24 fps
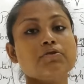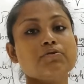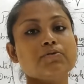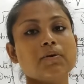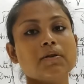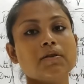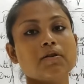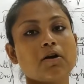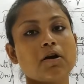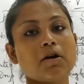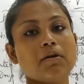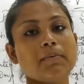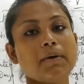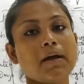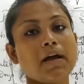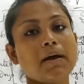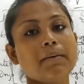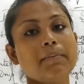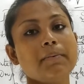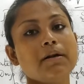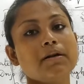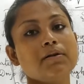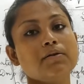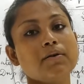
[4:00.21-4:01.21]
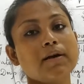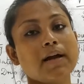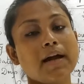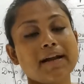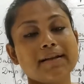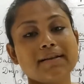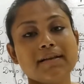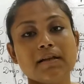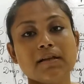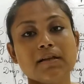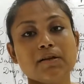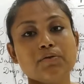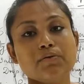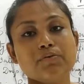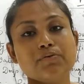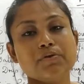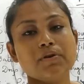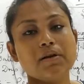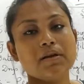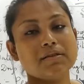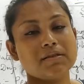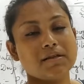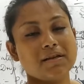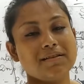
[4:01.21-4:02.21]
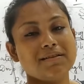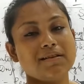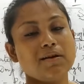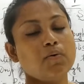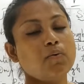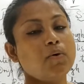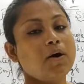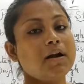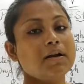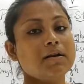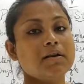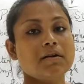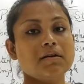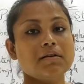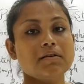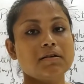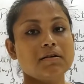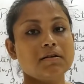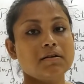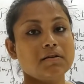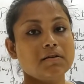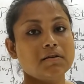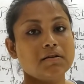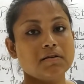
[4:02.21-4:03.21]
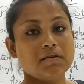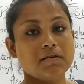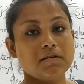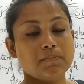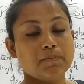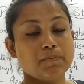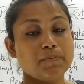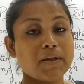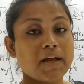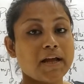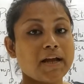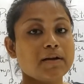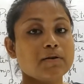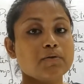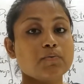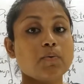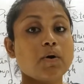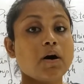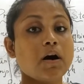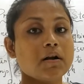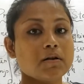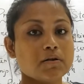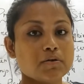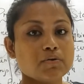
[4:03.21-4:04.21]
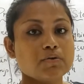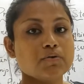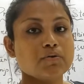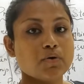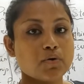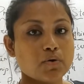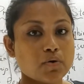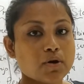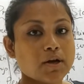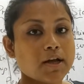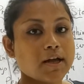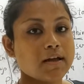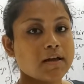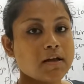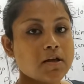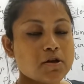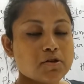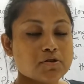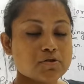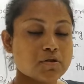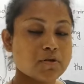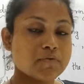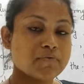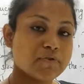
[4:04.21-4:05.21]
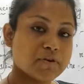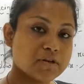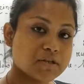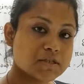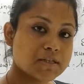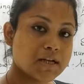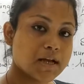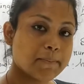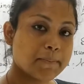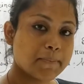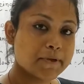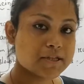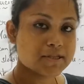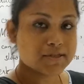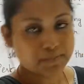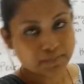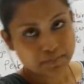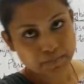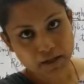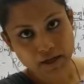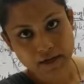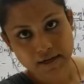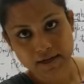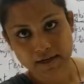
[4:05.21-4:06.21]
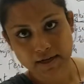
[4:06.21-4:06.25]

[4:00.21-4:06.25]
will not be able to get the nutrients and the water the plant want to grow. Okay, so the first step is plugging.